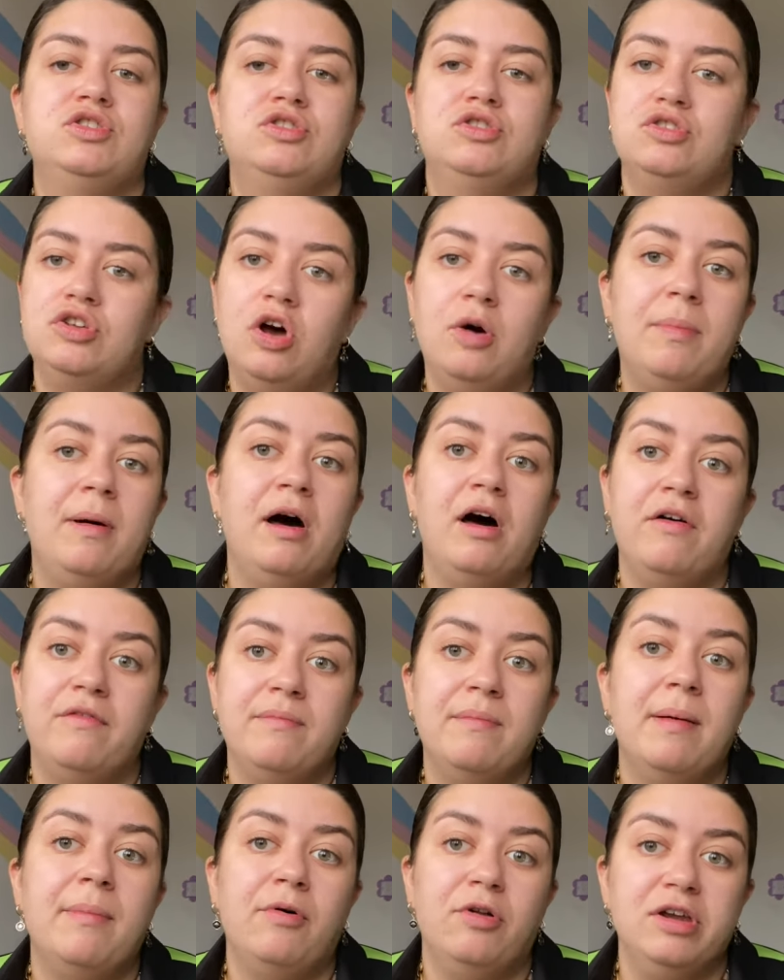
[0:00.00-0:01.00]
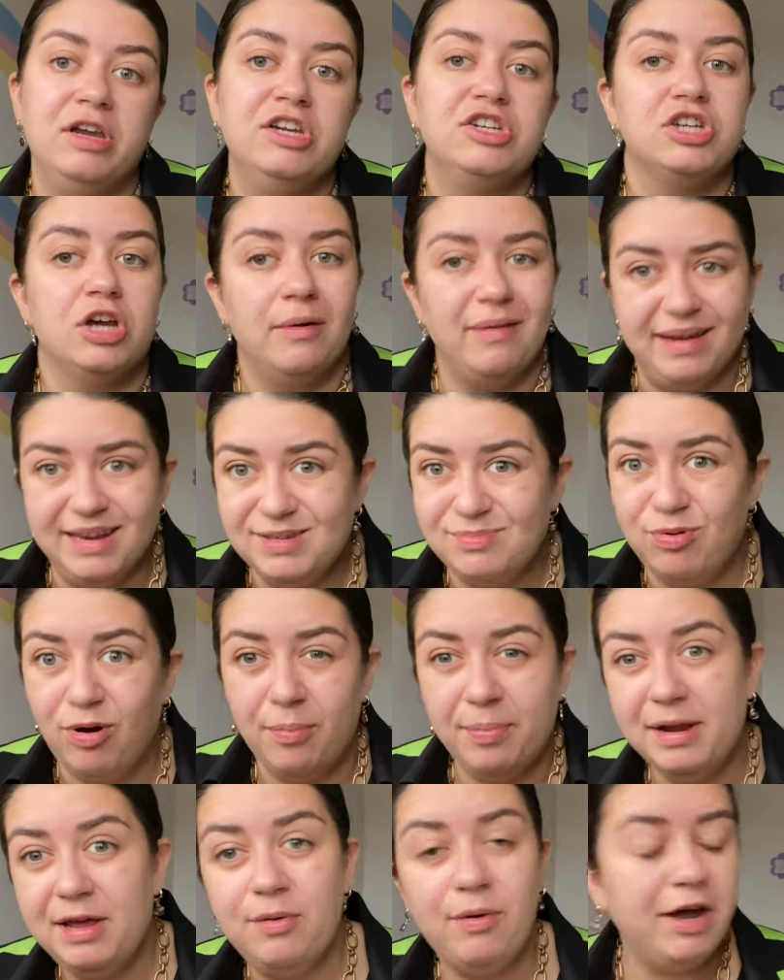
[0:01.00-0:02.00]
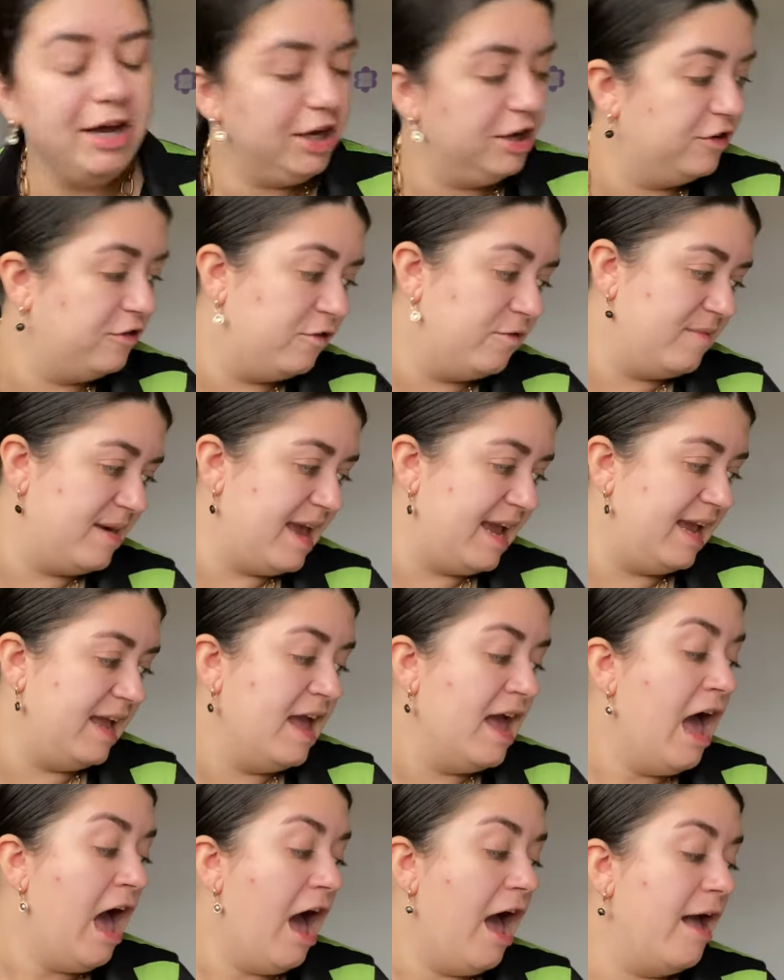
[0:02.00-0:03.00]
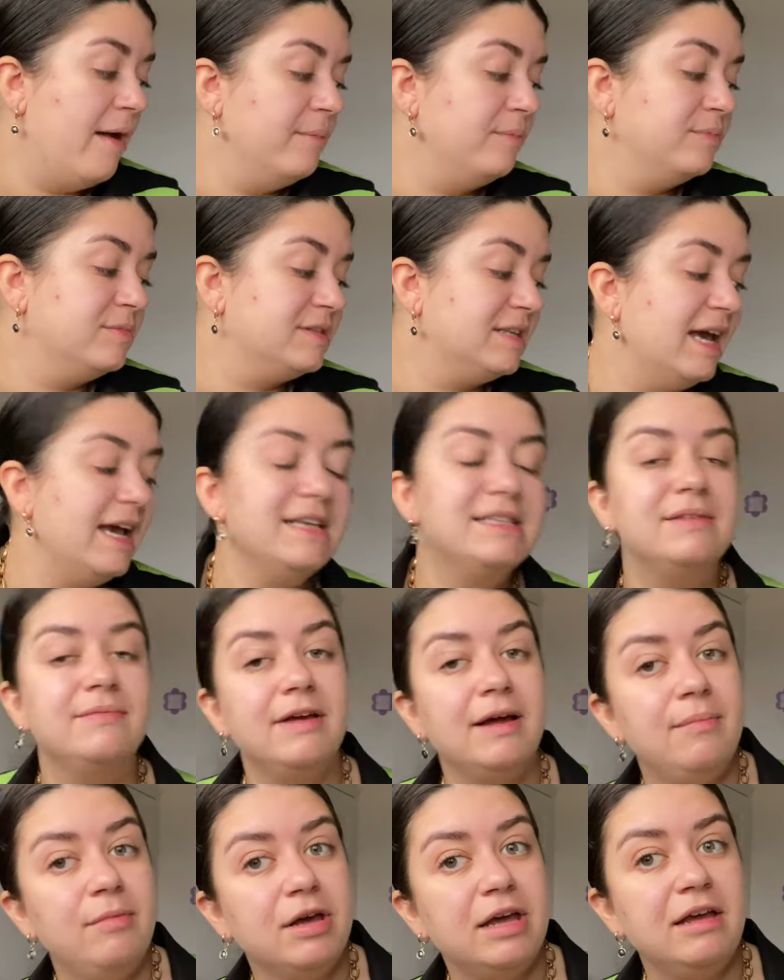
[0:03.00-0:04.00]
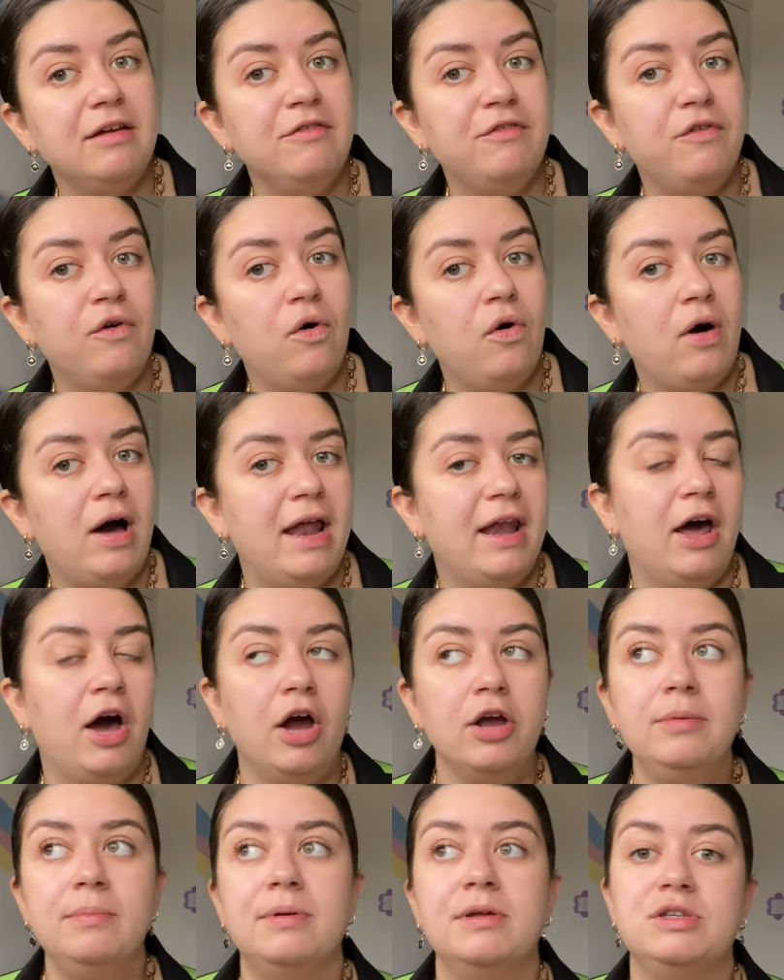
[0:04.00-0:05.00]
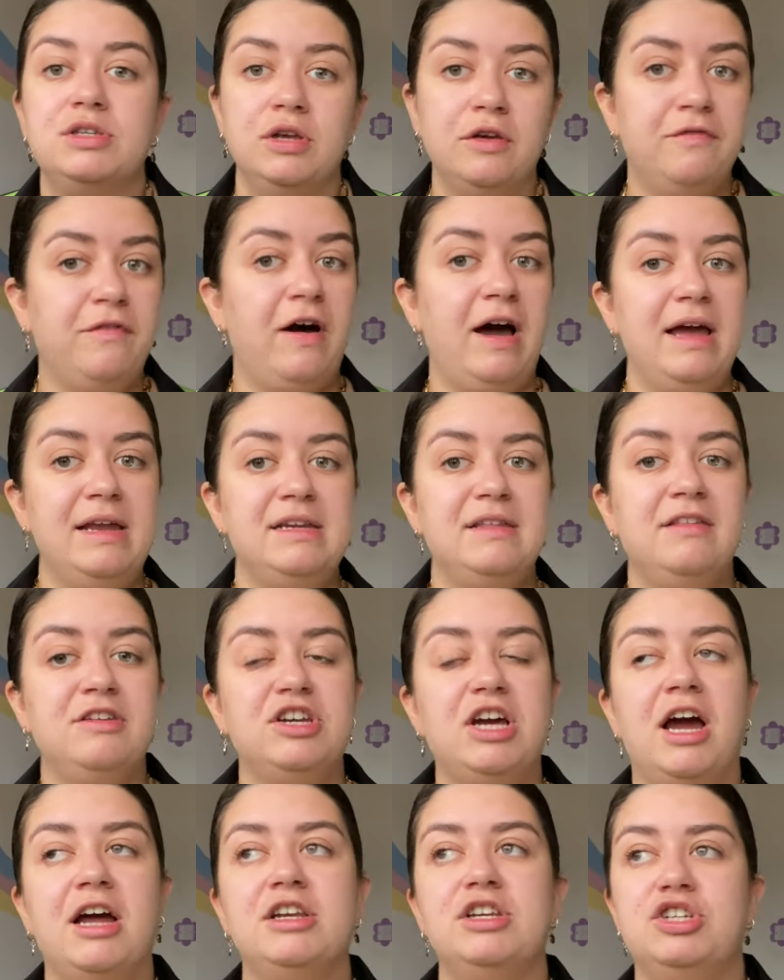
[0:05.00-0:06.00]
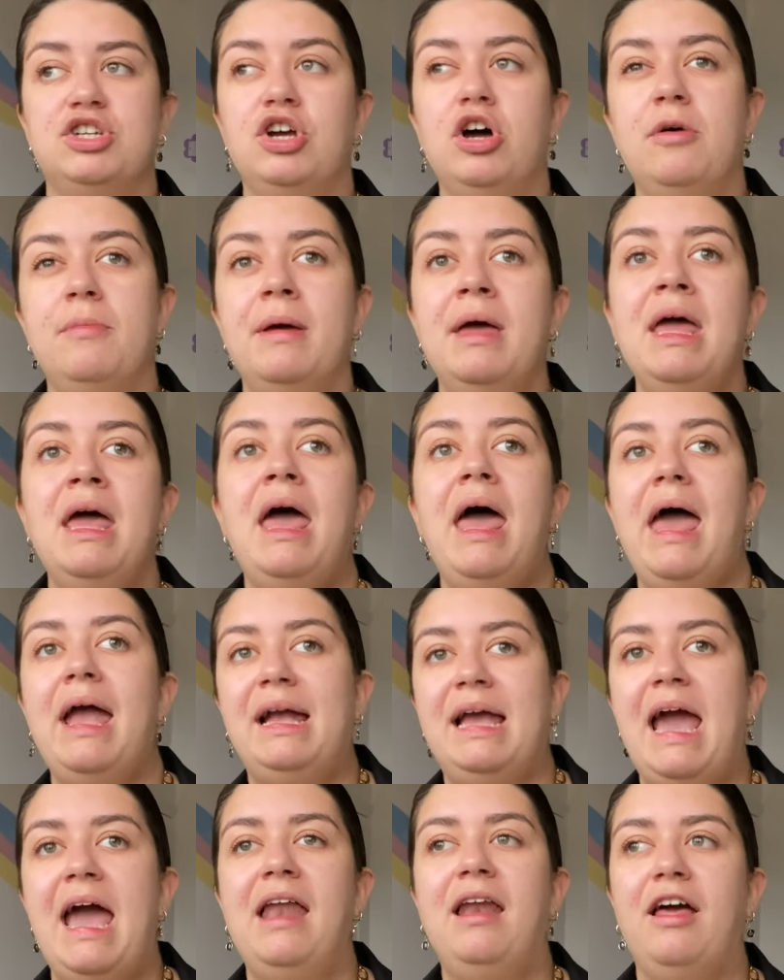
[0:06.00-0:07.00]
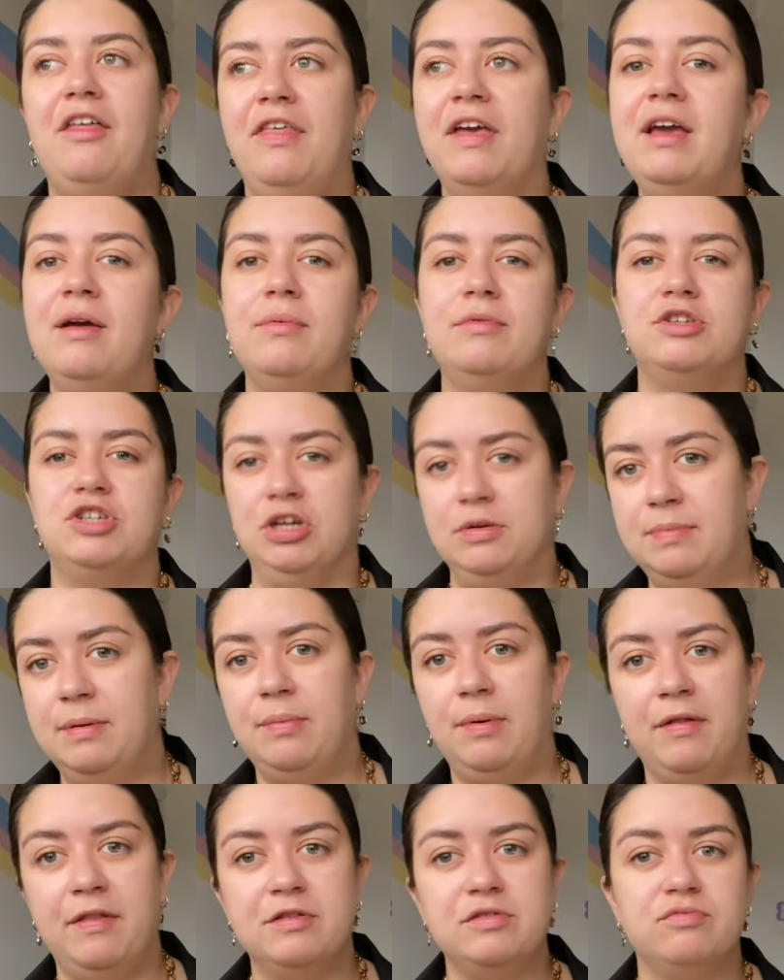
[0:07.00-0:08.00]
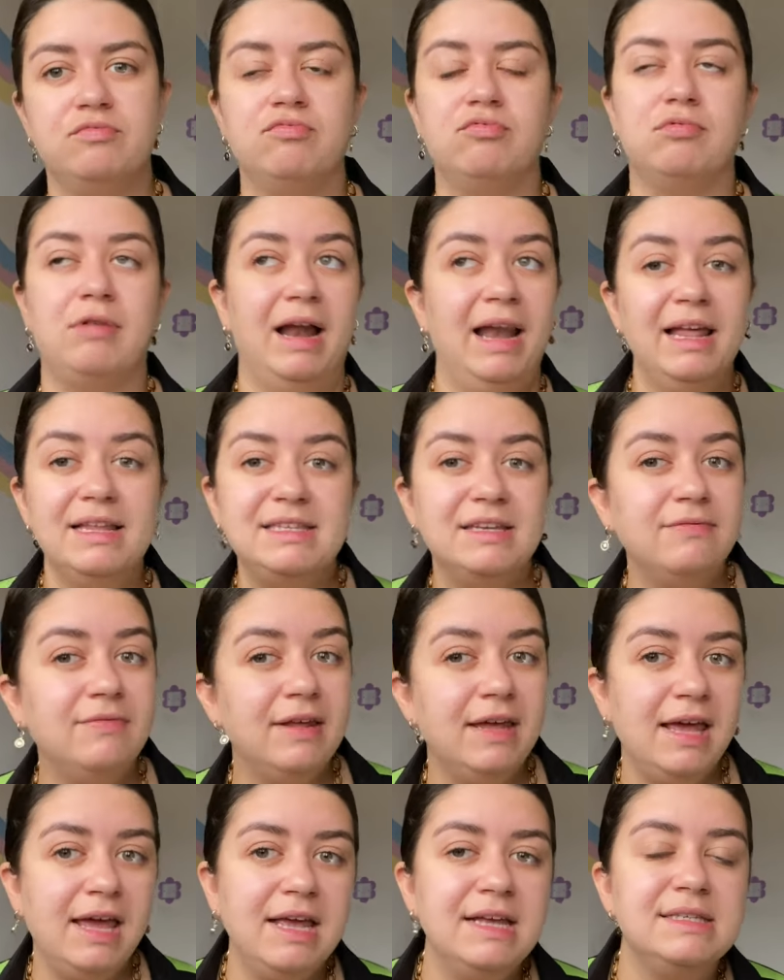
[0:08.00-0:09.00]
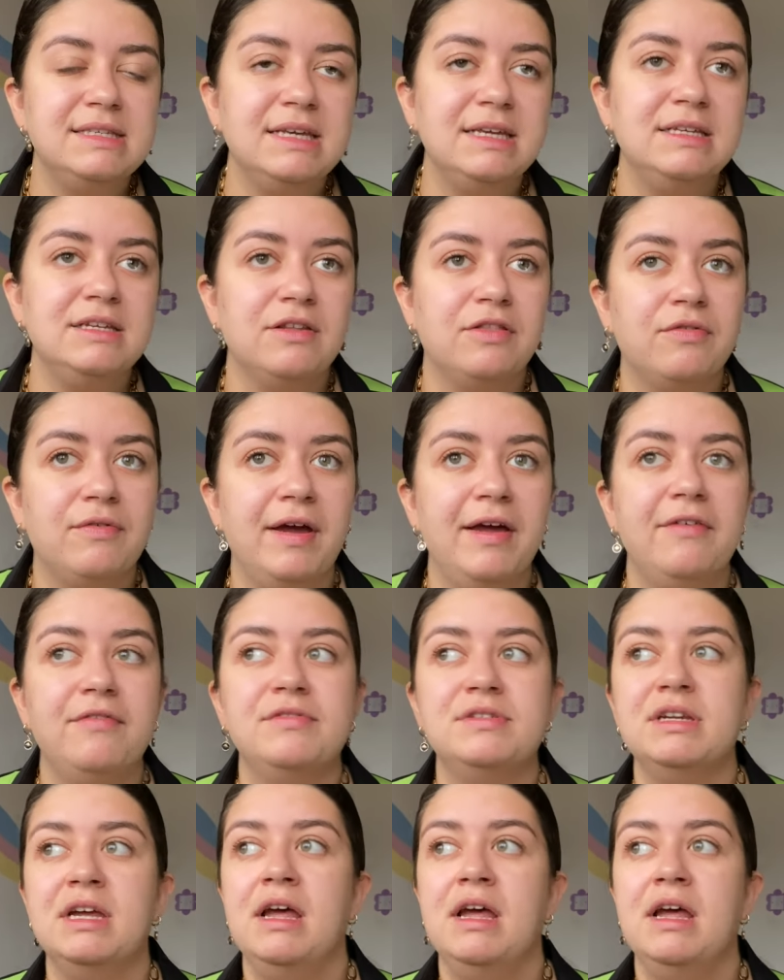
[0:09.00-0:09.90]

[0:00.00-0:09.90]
top half of my body showing is probably quite good for me. So that is something I'm looking for and hope to find in the charity shop. Again, I think it should be one that's relatively easy to thrift.